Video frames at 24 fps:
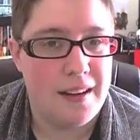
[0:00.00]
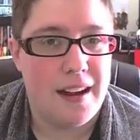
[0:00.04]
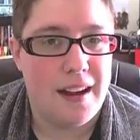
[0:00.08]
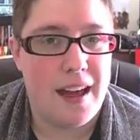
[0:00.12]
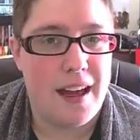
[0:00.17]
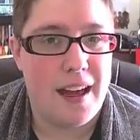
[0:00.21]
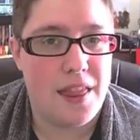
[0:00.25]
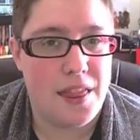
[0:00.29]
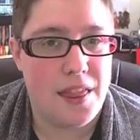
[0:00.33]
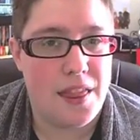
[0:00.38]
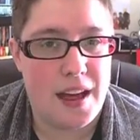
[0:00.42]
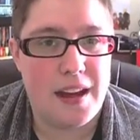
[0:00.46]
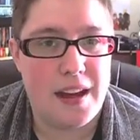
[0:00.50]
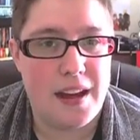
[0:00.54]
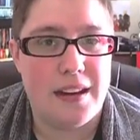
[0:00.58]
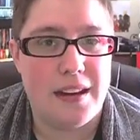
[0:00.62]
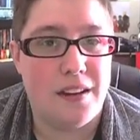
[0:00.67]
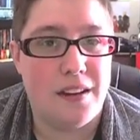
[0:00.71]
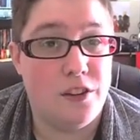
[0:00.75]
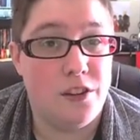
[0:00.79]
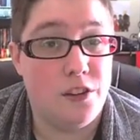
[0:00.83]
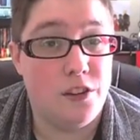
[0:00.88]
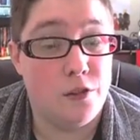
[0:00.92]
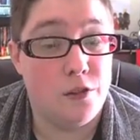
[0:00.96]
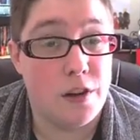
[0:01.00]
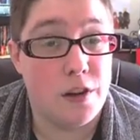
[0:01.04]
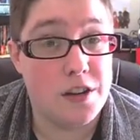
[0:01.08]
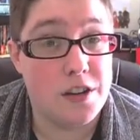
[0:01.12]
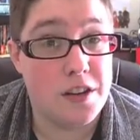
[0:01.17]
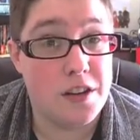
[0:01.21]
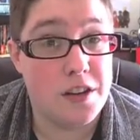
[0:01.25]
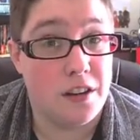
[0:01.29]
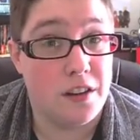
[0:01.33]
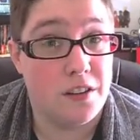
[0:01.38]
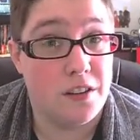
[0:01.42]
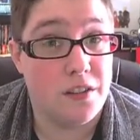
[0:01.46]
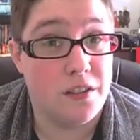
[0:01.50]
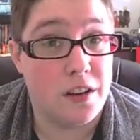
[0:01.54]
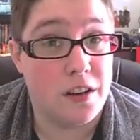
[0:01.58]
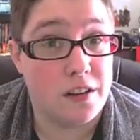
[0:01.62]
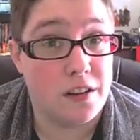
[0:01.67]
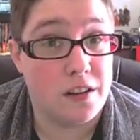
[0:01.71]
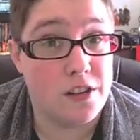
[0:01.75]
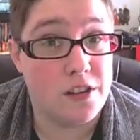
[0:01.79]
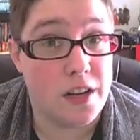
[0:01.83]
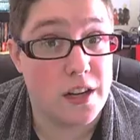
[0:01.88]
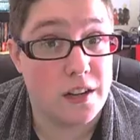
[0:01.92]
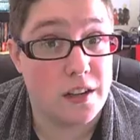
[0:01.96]
And that is Strange Case of
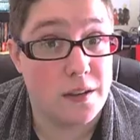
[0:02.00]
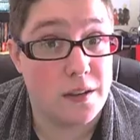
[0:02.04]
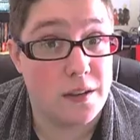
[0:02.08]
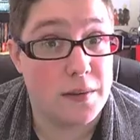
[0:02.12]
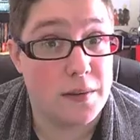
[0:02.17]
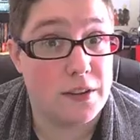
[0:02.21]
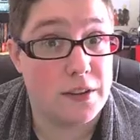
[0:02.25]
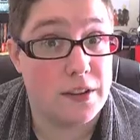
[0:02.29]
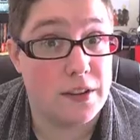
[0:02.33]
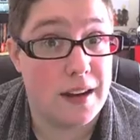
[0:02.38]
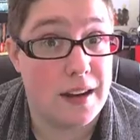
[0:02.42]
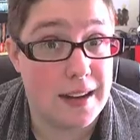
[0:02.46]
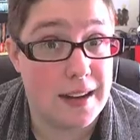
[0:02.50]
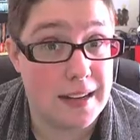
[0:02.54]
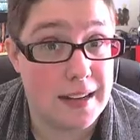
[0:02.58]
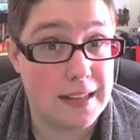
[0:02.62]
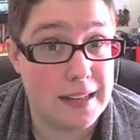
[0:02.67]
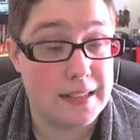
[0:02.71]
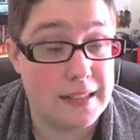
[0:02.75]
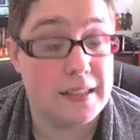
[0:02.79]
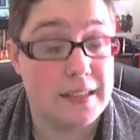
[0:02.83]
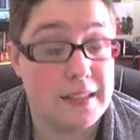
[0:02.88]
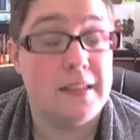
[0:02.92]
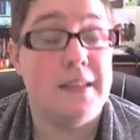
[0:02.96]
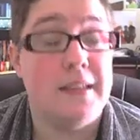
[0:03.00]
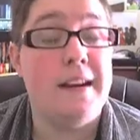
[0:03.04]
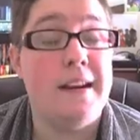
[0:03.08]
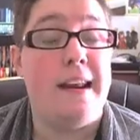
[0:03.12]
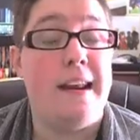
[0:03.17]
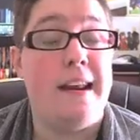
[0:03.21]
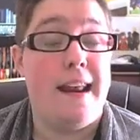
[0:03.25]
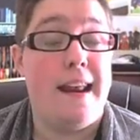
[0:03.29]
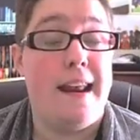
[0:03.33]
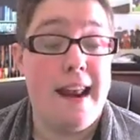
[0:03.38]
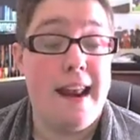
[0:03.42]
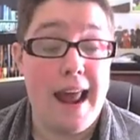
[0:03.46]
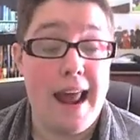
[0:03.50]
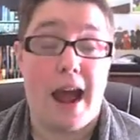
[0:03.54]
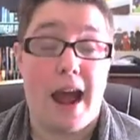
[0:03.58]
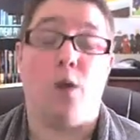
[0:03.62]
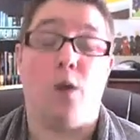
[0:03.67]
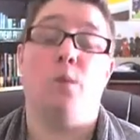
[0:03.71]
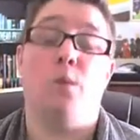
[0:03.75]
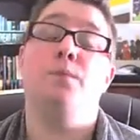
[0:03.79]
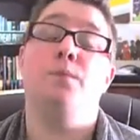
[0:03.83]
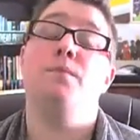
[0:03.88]
Dr. Jekyll and Mr. Hyde. Now,